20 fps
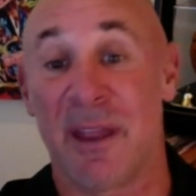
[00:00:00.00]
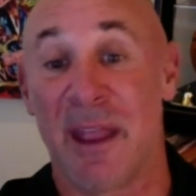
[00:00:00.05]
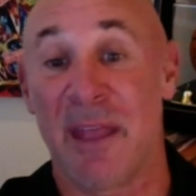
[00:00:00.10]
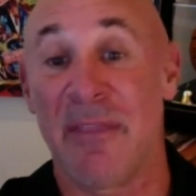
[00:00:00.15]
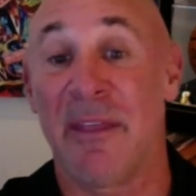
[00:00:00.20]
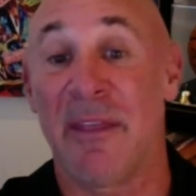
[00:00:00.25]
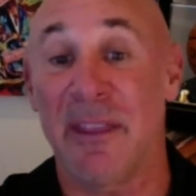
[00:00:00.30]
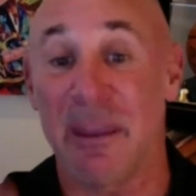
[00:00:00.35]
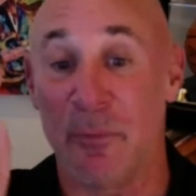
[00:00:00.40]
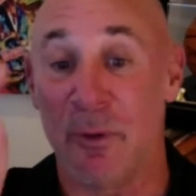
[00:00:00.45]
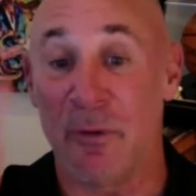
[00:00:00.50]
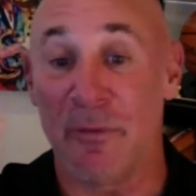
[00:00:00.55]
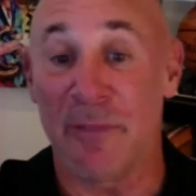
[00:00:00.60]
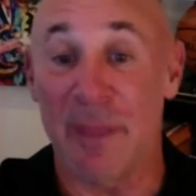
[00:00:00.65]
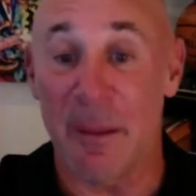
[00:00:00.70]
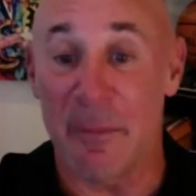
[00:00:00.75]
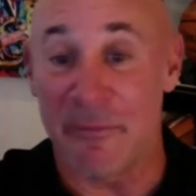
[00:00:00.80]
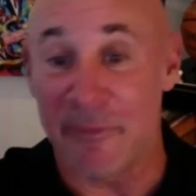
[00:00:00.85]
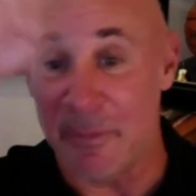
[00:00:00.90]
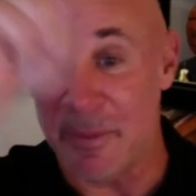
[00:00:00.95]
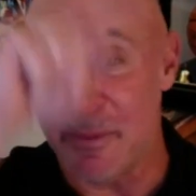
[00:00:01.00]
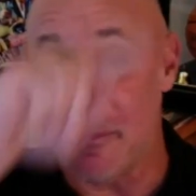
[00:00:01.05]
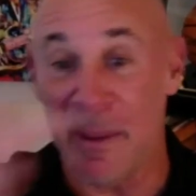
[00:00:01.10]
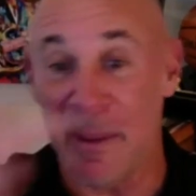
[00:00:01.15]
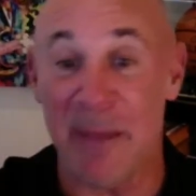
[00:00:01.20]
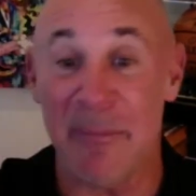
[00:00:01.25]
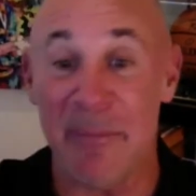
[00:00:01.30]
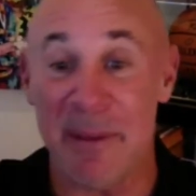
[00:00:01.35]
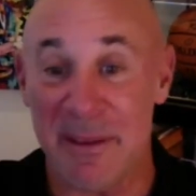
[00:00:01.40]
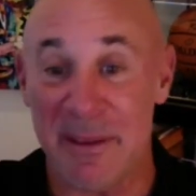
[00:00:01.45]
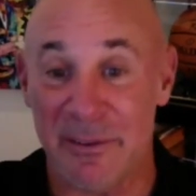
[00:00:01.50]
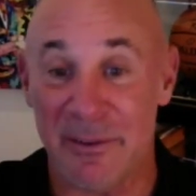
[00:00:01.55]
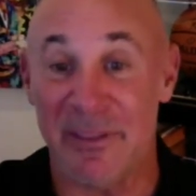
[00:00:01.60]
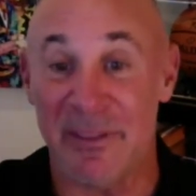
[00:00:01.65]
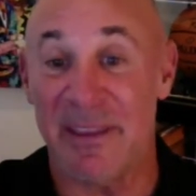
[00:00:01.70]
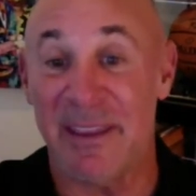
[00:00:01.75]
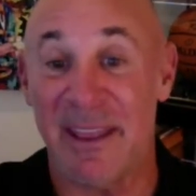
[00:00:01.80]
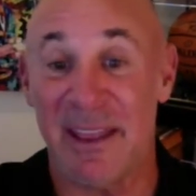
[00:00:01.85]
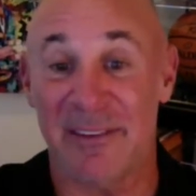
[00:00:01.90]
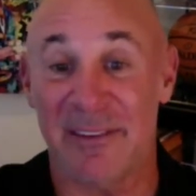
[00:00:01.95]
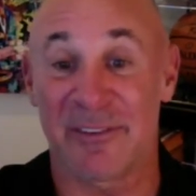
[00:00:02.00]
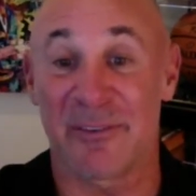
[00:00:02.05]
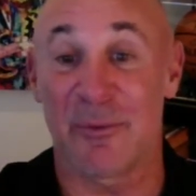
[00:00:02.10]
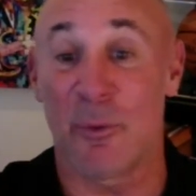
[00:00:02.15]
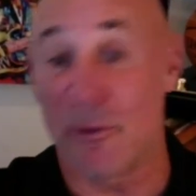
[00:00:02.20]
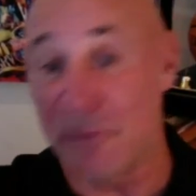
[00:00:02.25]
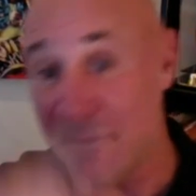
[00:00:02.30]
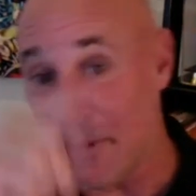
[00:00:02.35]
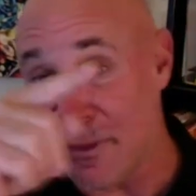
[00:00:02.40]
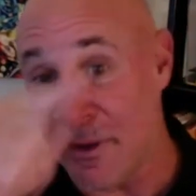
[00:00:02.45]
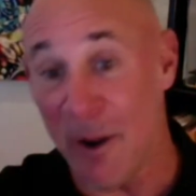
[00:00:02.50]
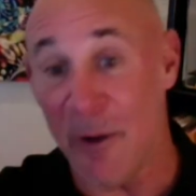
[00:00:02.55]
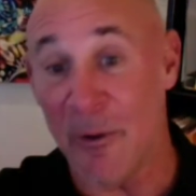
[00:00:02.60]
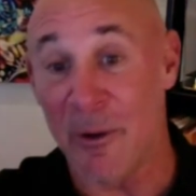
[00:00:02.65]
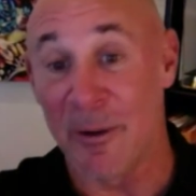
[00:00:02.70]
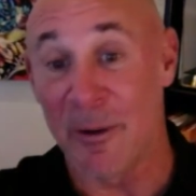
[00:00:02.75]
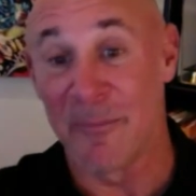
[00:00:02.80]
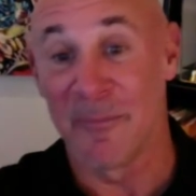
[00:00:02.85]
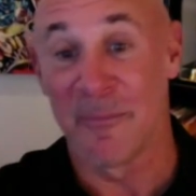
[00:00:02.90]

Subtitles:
And then you move them from the maybe to the yes or the no.